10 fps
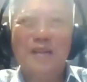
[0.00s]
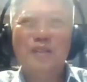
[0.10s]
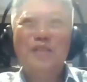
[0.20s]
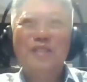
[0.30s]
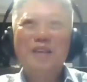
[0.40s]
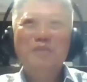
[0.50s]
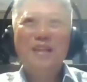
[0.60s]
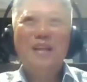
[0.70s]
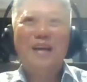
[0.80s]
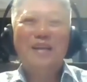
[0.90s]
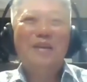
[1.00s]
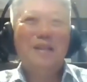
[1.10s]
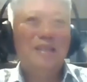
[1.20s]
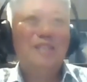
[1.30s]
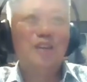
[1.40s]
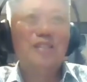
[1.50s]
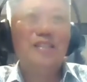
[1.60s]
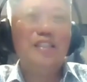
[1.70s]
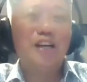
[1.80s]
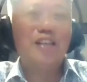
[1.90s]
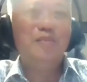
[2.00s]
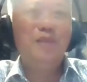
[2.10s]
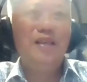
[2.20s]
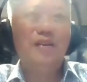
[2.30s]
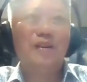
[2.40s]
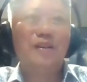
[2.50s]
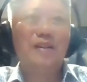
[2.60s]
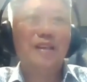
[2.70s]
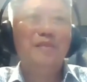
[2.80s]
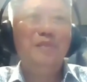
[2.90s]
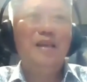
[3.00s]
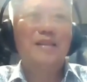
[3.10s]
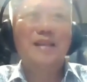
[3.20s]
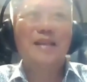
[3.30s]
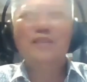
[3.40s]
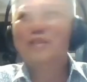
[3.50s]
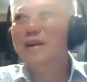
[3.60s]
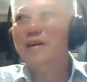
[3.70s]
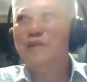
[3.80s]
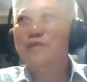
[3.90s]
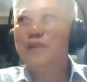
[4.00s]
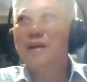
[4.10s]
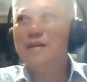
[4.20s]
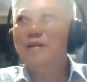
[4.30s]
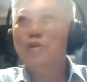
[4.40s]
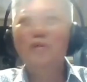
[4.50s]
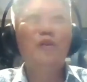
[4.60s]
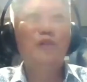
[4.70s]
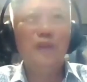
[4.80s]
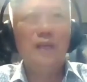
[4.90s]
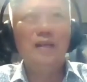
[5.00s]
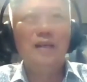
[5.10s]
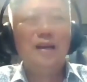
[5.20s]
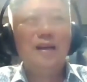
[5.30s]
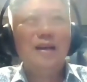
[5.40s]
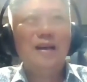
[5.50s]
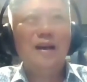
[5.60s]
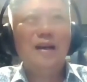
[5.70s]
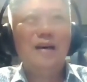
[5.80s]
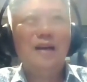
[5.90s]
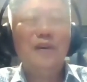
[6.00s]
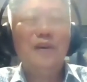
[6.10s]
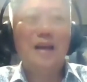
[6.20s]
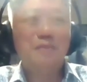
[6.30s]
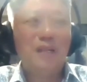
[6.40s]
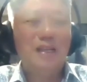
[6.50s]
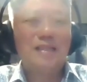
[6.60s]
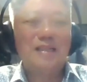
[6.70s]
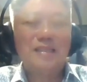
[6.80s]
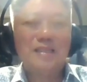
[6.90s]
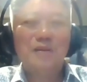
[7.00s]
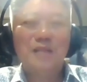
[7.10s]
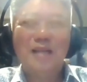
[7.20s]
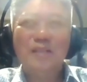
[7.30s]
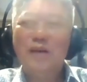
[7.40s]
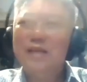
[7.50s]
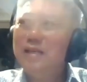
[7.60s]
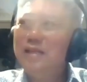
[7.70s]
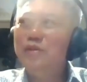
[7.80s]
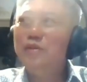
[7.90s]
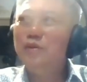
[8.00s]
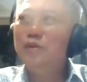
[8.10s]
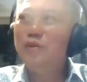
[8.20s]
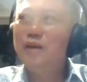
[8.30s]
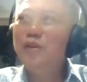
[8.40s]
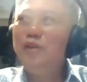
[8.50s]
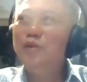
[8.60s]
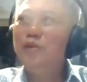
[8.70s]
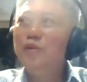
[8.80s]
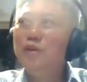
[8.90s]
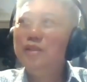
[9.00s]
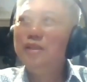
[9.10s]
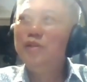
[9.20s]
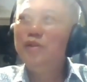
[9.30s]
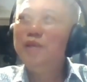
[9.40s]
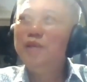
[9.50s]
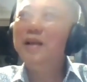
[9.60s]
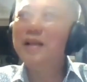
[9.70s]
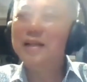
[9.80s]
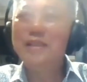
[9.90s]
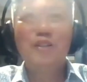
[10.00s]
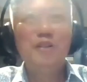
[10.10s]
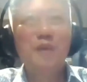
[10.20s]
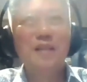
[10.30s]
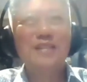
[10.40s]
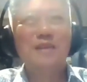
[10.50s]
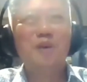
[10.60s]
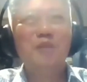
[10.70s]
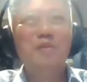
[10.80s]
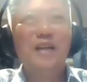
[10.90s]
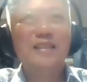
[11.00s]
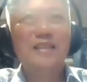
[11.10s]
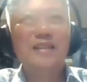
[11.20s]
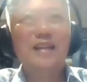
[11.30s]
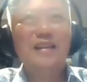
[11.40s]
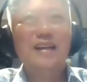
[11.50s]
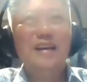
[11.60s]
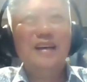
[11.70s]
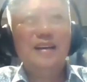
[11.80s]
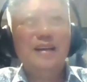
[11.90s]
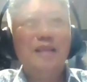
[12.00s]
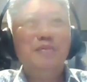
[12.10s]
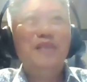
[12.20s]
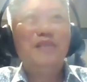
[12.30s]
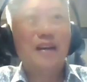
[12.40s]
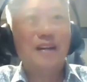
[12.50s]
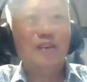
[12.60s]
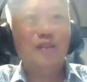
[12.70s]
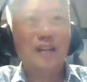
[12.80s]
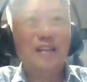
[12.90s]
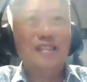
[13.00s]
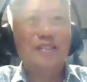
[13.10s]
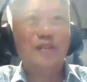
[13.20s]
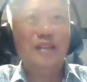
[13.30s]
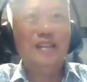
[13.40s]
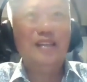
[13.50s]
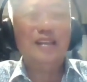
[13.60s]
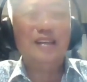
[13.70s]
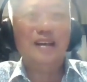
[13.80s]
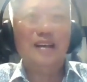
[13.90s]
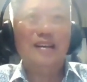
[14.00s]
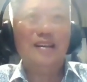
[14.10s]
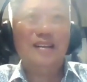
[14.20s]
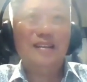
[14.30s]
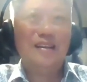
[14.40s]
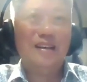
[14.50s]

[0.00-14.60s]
but to tell me that I, he's going to discharge me or uh, give me a sense of uh, also fear, uh, fear and happiness at the same time. So I said, you why don't you you give me another three months appointment later, then let me find out whether it's really uh,